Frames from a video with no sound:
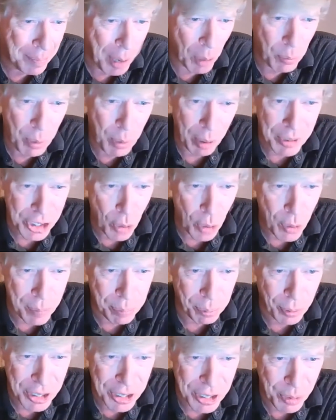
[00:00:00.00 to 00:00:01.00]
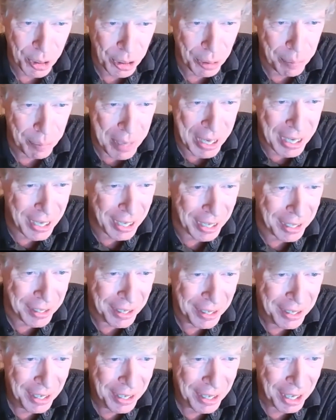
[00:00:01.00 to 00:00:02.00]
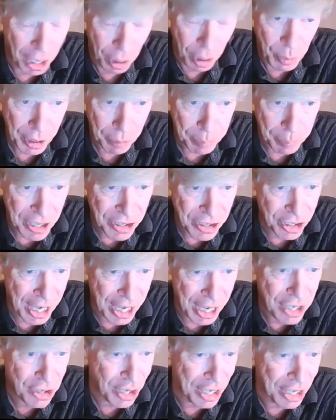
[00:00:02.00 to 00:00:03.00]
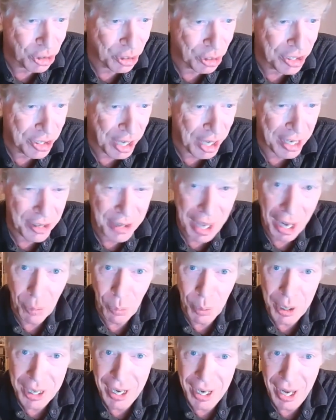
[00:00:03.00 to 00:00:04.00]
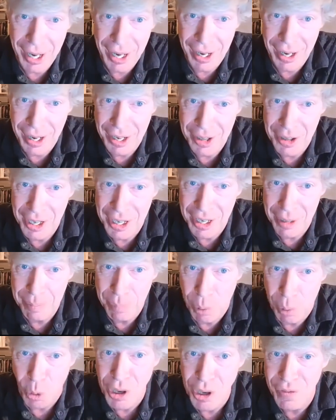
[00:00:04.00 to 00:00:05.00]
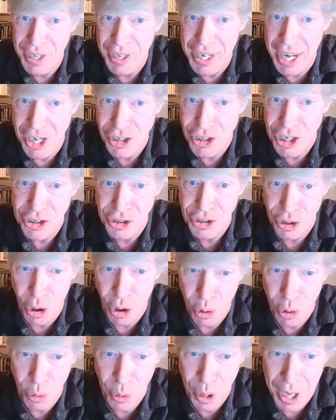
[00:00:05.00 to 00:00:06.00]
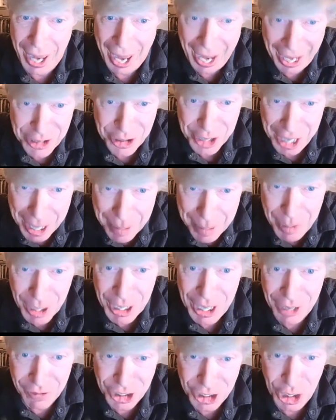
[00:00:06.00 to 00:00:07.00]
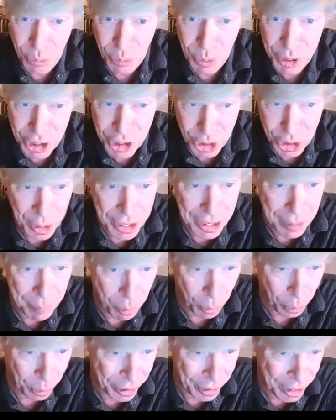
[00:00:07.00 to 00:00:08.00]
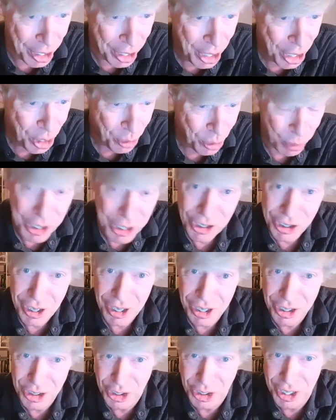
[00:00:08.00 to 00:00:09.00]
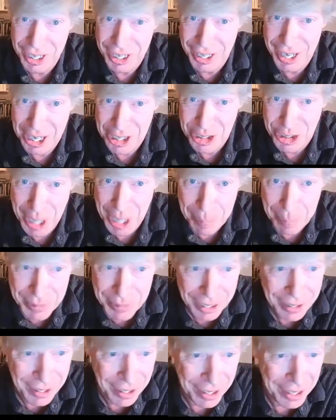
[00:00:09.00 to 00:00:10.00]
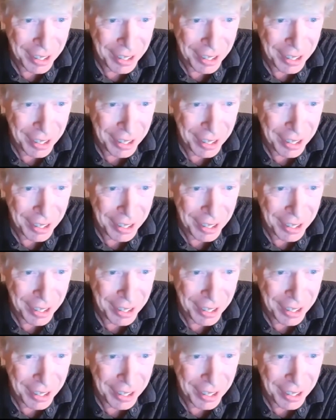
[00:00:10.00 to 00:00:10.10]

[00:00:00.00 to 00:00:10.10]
but we were so impressed with her meeting, uh, with her presentation, I should say, that we, uh, the board of the HSO asked Emma if she would join the board, which she accepted.